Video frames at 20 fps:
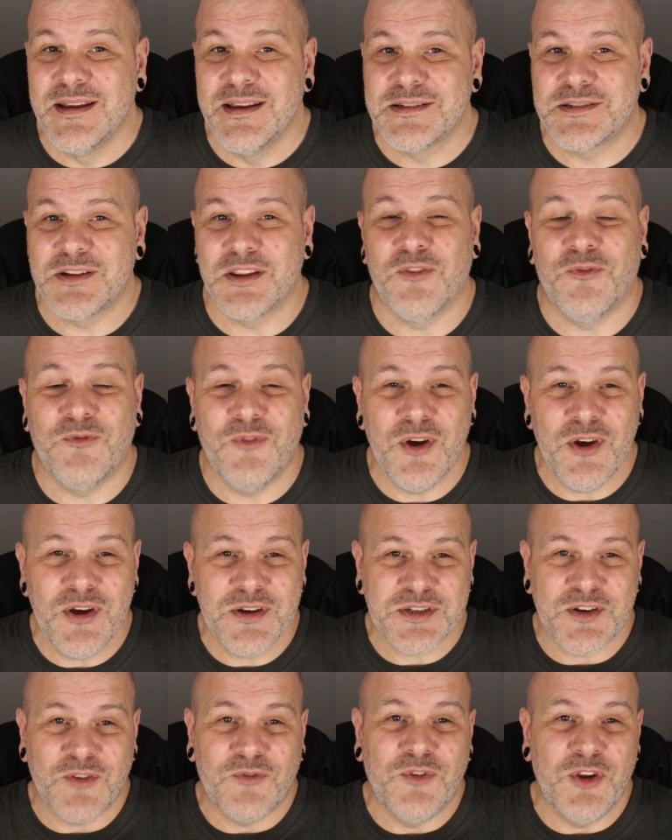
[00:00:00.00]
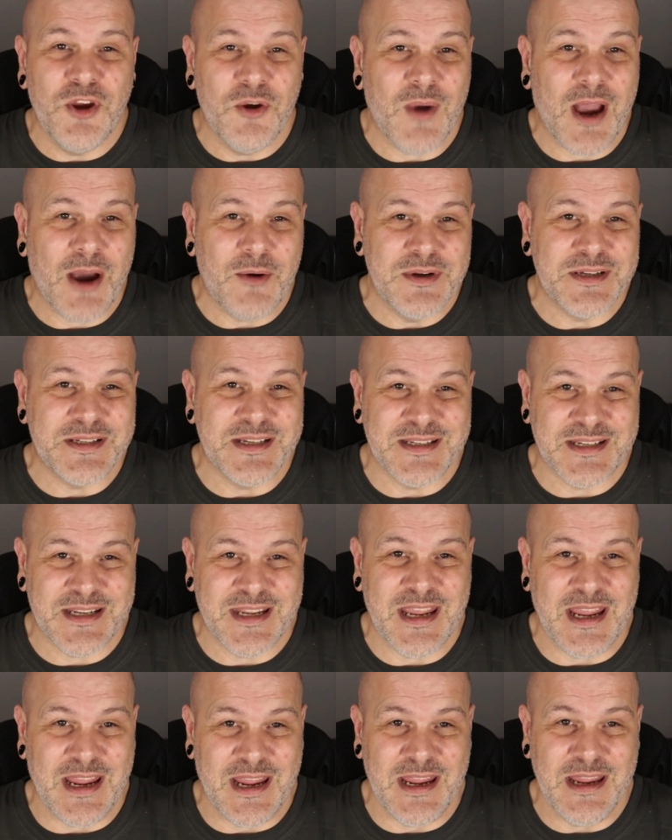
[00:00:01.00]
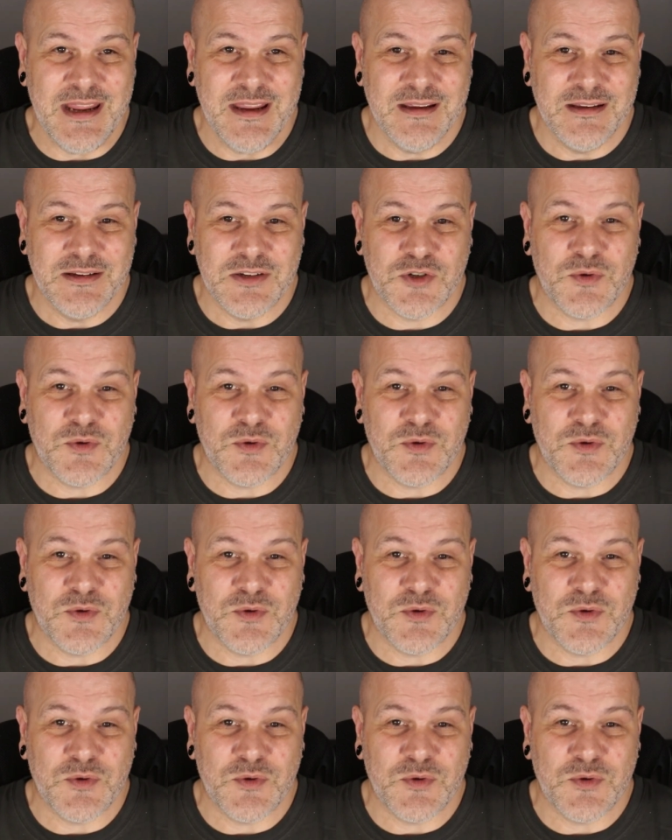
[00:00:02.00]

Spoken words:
So the first few hours is key.